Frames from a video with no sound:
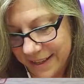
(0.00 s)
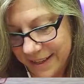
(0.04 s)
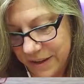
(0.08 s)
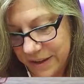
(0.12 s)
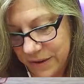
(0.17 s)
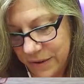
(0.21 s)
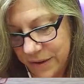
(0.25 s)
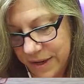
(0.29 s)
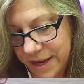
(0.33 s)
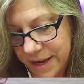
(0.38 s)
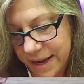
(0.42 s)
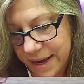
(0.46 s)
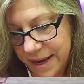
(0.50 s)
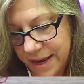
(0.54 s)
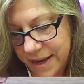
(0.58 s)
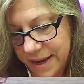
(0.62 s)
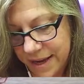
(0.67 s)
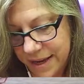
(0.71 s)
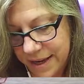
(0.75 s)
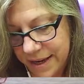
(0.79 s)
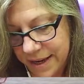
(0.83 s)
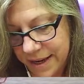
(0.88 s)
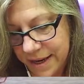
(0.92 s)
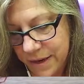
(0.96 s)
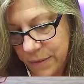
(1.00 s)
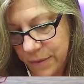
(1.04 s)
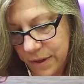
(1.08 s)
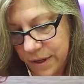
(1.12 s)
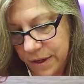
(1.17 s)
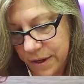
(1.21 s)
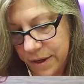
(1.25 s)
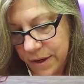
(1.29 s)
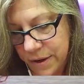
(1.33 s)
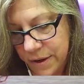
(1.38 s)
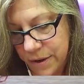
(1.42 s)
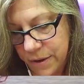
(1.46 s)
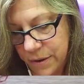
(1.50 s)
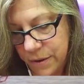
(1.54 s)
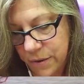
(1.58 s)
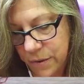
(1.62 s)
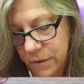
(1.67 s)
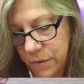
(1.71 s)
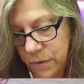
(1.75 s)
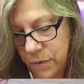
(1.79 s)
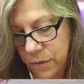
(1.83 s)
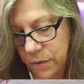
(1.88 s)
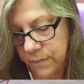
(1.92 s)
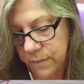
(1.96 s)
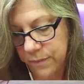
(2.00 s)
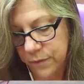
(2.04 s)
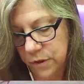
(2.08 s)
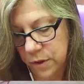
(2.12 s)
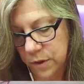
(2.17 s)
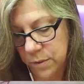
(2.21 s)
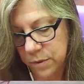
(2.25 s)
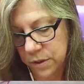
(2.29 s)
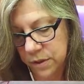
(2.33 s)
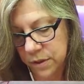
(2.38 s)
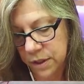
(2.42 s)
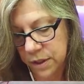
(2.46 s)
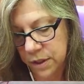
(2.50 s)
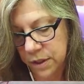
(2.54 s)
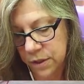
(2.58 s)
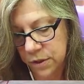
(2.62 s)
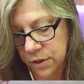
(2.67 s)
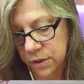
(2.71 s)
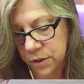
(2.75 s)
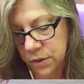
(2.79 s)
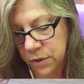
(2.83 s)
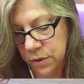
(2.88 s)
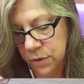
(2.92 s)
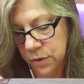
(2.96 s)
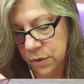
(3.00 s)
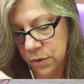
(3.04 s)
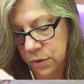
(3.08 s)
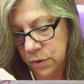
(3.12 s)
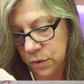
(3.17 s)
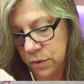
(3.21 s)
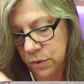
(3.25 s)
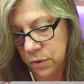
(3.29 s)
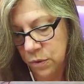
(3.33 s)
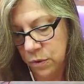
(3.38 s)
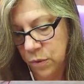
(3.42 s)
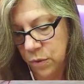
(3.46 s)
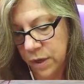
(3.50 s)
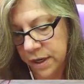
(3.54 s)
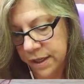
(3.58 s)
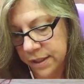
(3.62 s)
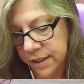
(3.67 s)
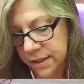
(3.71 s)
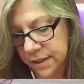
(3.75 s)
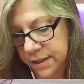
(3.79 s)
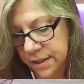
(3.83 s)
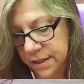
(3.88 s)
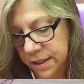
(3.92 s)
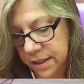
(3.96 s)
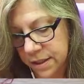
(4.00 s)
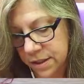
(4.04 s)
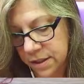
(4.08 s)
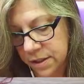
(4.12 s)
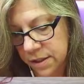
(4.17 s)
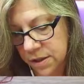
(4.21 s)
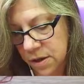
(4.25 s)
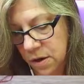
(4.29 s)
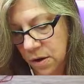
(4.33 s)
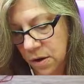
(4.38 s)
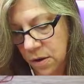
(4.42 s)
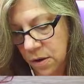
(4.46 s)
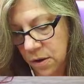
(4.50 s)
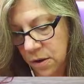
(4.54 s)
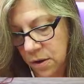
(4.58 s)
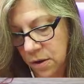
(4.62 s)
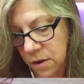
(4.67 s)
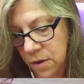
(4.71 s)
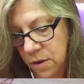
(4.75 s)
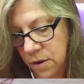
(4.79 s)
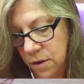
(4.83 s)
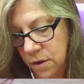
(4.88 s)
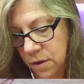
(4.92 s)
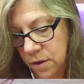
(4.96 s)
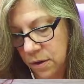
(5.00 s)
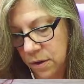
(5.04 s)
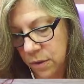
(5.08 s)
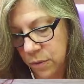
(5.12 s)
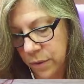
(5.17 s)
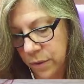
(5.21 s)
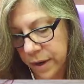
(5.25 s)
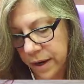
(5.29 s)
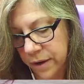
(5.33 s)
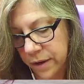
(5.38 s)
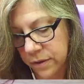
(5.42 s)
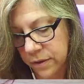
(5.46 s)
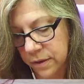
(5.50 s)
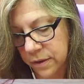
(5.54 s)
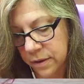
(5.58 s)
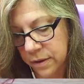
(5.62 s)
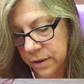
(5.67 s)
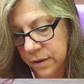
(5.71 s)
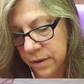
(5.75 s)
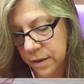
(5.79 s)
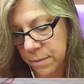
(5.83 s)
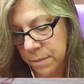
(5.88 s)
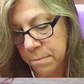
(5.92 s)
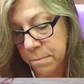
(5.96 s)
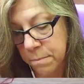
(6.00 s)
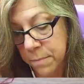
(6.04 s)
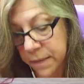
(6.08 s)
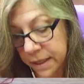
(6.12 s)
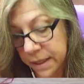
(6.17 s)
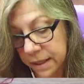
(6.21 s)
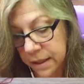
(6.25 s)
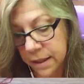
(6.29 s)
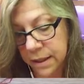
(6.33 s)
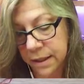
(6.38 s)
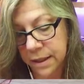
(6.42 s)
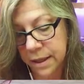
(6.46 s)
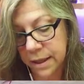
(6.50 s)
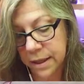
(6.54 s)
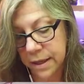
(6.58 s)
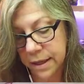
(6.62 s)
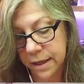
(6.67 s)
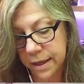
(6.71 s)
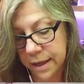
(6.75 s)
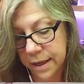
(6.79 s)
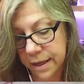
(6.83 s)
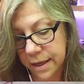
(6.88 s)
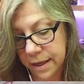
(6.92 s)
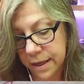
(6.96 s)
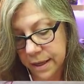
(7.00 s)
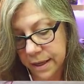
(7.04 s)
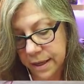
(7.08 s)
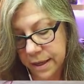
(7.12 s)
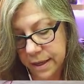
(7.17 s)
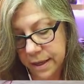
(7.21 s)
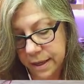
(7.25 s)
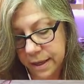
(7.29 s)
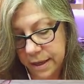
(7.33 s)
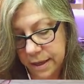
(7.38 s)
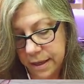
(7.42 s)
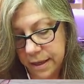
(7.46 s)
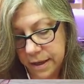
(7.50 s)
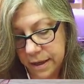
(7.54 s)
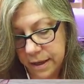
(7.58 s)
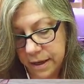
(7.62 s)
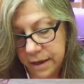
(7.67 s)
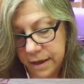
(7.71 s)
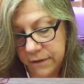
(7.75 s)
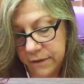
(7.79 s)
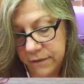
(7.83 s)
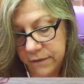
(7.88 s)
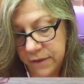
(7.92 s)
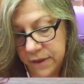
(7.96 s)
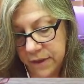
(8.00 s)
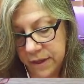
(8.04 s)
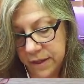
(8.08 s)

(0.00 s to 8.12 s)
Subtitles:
Okay, here we go. So I'm just going to do the running stitch all around the middle of